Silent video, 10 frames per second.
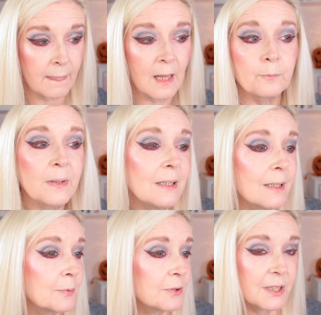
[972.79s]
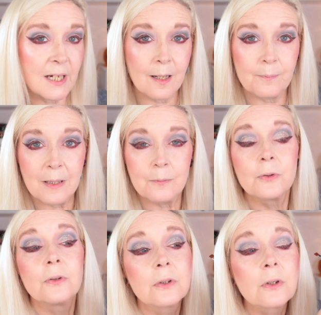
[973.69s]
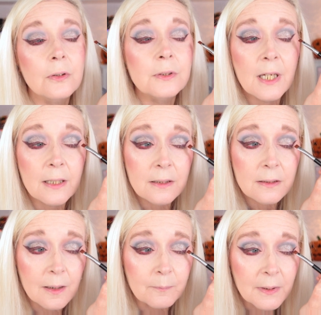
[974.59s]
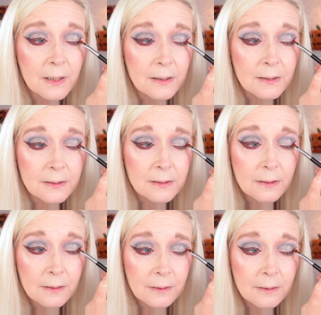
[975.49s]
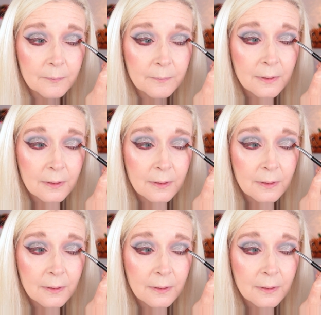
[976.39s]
I've been able to get a bit more content done because I'm